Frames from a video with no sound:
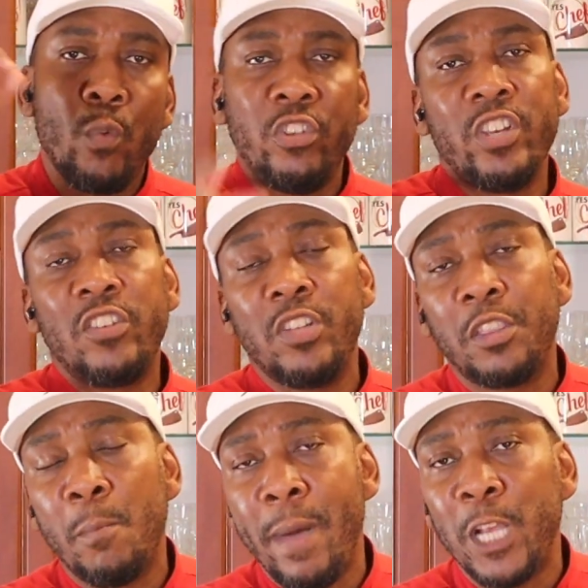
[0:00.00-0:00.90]
We just
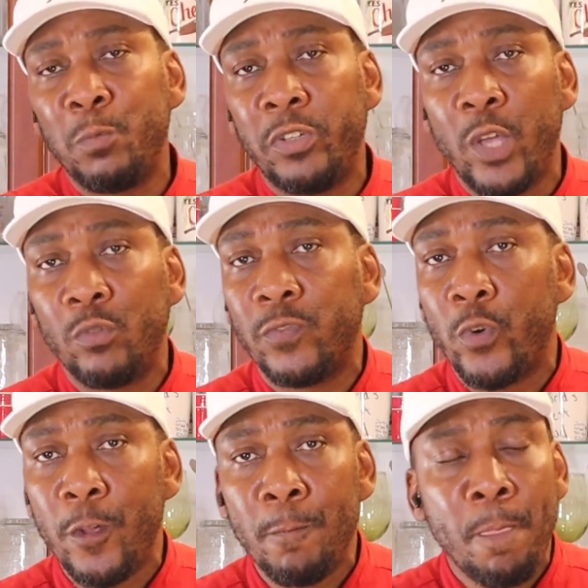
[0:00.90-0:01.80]
did the mashed potatoes
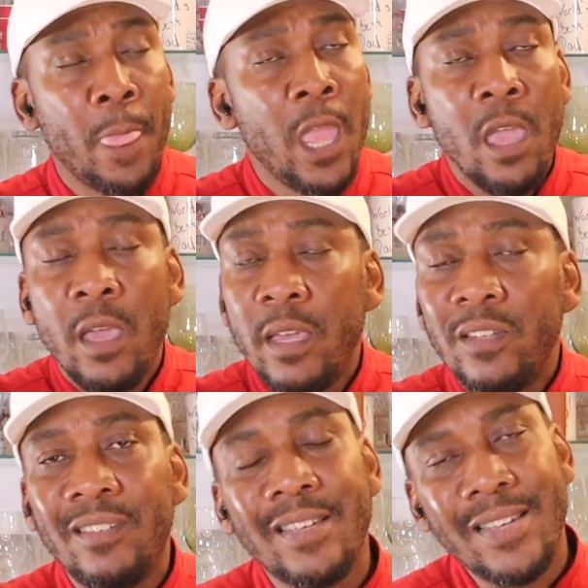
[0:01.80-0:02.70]
for you.
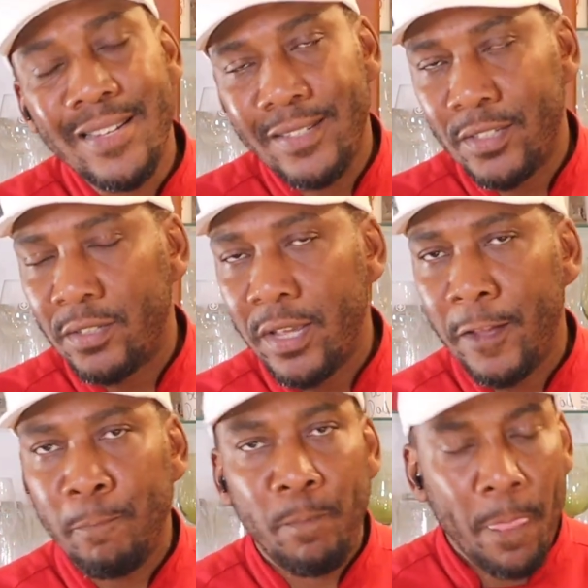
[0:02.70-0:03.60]
It's the easiest
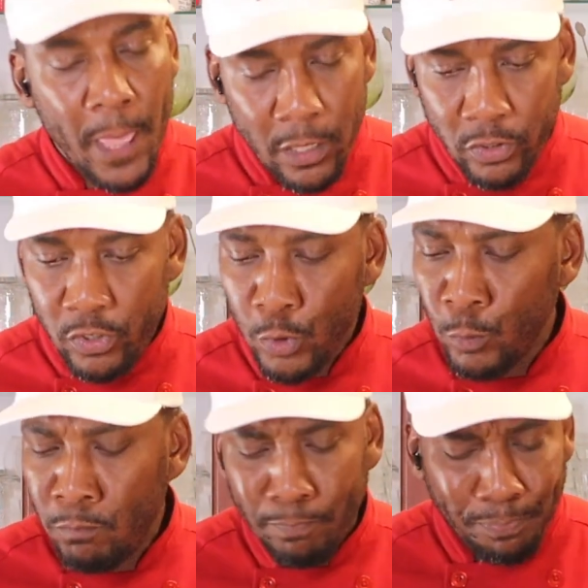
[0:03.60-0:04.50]
thing to
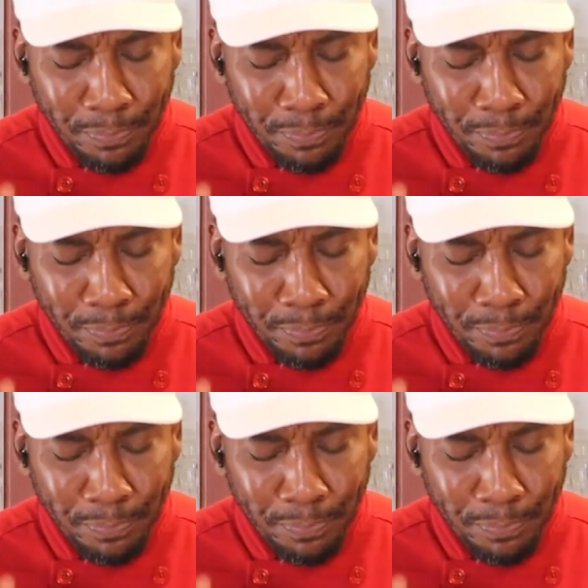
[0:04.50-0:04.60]
do.